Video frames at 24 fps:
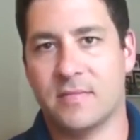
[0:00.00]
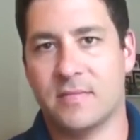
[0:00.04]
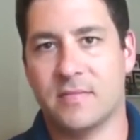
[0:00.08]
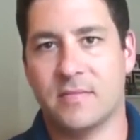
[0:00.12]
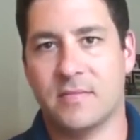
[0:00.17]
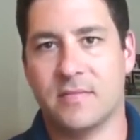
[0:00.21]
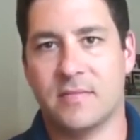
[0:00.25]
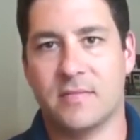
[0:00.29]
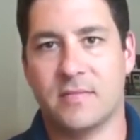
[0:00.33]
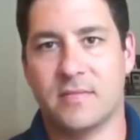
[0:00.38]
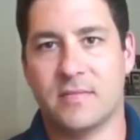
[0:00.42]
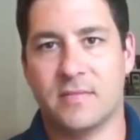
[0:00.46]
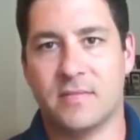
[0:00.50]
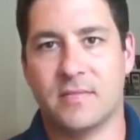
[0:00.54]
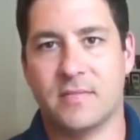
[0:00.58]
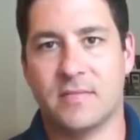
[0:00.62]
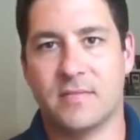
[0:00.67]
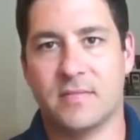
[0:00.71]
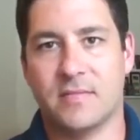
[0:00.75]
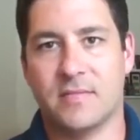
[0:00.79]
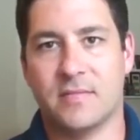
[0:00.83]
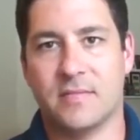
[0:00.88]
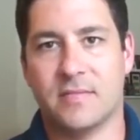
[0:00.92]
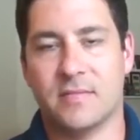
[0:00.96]

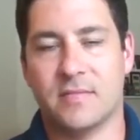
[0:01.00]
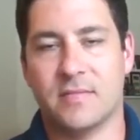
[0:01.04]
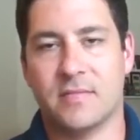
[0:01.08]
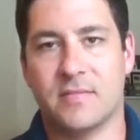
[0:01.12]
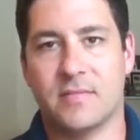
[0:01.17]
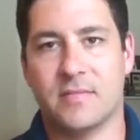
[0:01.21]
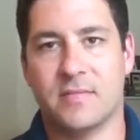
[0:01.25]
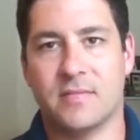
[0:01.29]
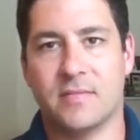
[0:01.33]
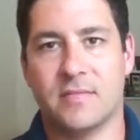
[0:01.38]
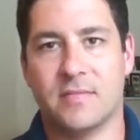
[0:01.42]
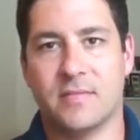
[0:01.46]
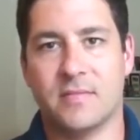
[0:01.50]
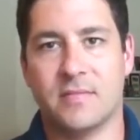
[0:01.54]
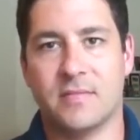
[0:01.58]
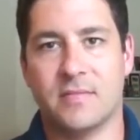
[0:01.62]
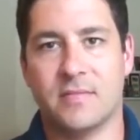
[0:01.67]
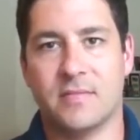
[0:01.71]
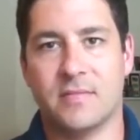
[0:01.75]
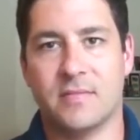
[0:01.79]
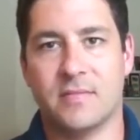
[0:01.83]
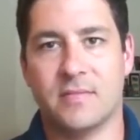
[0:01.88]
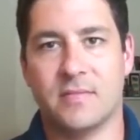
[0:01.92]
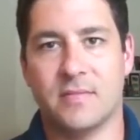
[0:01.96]

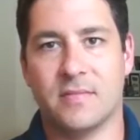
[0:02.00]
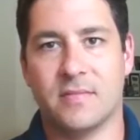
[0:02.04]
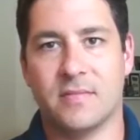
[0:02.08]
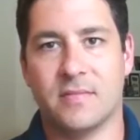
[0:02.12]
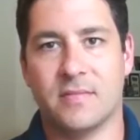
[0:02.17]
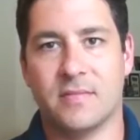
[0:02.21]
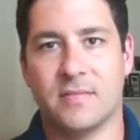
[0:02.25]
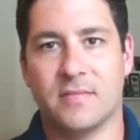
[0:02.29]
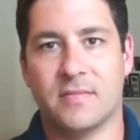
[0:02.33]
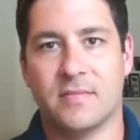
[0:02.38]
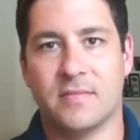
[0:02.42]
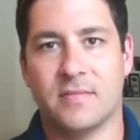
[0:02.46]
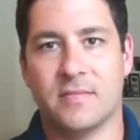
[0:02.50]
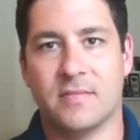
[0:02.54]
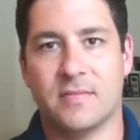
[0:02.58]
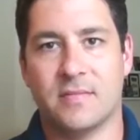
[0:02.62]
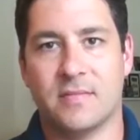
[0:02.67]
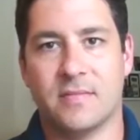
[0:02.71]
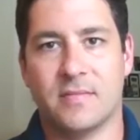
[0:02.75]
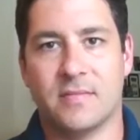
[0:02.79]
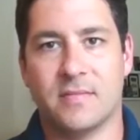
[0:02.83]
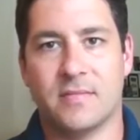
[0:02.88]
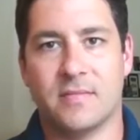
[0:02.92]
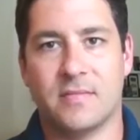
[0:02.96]

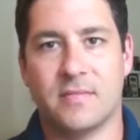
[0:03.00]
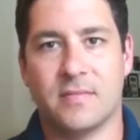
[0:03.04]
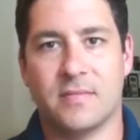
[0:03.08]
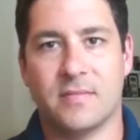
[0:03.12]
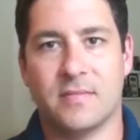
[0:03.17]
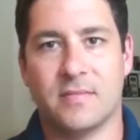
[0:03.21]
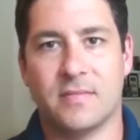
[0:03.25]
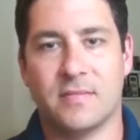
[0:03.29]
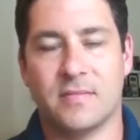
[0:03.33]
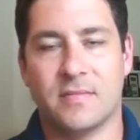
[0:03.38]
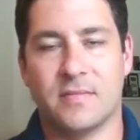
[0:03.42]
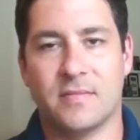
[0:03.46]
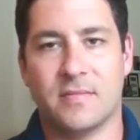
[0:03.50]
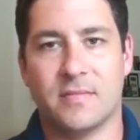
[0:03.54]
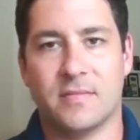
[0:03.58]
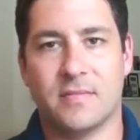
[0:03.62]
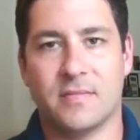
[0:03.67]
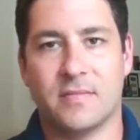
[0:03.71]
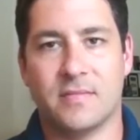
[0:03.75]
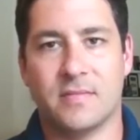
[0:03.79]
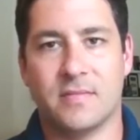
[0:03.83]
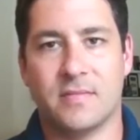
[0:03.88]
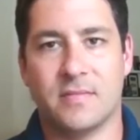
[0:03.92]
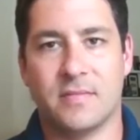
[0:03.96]

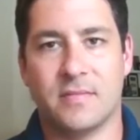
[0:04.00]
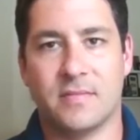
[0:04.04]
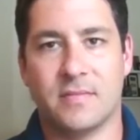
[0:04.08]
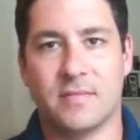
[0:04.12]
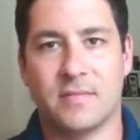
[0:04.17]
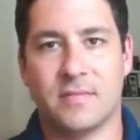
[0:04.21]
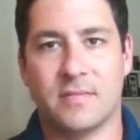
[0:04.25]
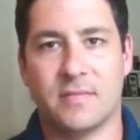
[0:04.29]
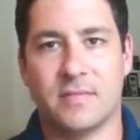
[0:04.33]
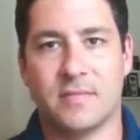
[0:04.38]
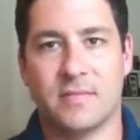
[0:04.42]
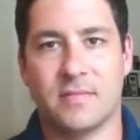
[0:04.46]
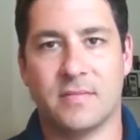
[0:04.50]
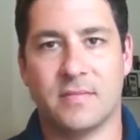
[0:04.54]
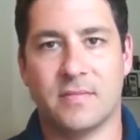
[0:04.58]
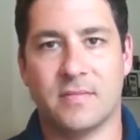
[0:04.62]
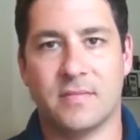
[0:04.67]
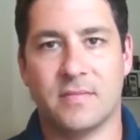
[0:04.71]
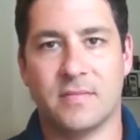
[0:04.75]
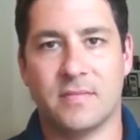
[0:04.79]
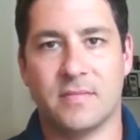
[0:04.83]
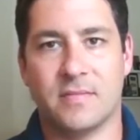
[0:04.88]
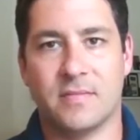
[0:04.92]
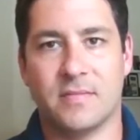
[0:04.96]

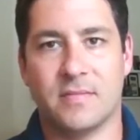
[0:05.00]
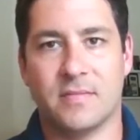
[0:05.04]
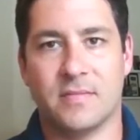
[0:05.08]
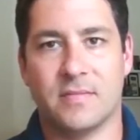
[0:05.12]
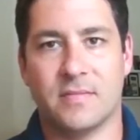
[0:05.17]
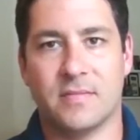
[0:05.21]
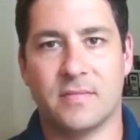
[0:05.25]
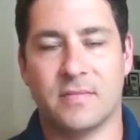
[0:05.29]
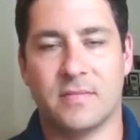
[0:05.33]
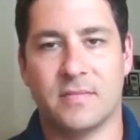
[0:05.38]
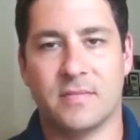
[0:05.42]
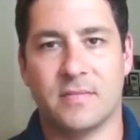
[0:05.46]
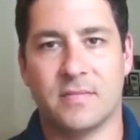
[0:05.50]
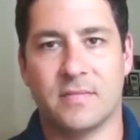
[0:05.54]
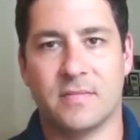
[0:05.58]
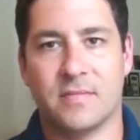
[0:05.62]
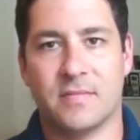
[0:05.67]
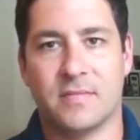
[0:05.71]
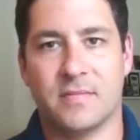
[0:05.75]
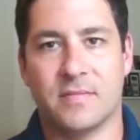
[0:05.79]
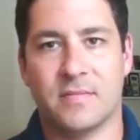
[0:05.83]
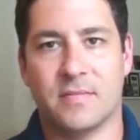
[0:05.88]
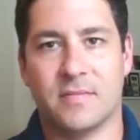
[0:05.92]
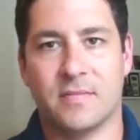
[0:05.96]

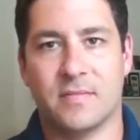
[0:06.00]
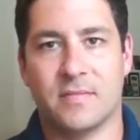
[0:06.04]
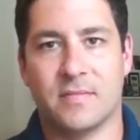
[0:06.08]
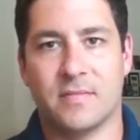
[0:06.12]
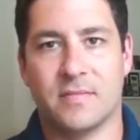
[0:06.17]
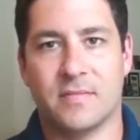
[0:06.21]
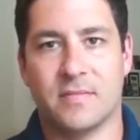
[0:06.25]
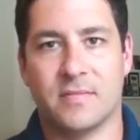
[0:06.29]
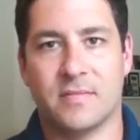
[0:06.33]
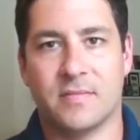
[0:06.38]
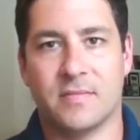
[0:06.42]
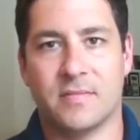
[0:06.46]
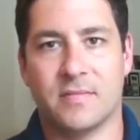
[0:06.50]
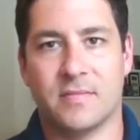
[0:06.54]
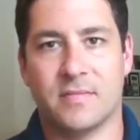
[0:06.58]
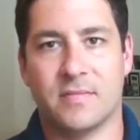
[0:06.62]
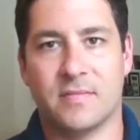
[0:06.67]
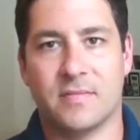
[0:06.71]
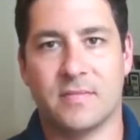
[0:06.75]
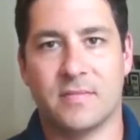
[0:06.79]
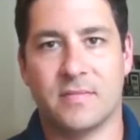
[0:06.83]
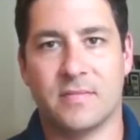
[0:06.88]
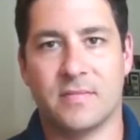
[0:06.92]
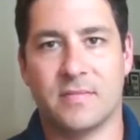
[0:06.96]

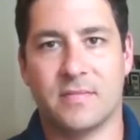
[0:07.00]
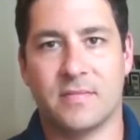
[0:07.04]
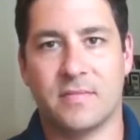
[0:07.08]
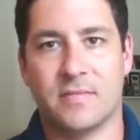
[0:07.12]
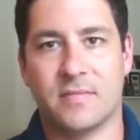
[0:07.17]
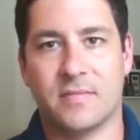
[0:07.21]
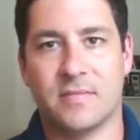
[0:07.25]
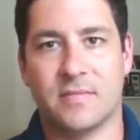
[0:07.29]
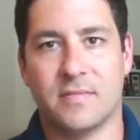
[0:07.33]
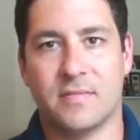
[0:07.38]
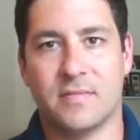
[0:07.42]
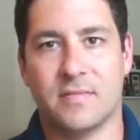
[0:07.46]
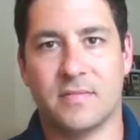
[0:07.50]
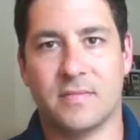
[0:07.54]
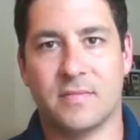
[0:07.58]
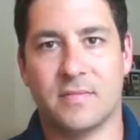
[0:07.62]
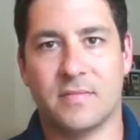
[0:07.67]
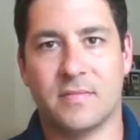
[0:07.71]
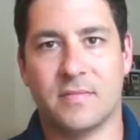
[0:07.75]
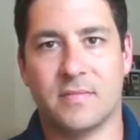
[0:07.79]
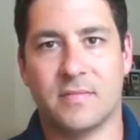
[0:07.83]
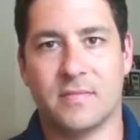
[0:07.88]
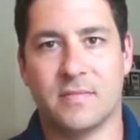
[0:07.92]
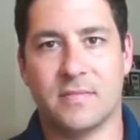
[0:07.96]
[no speech]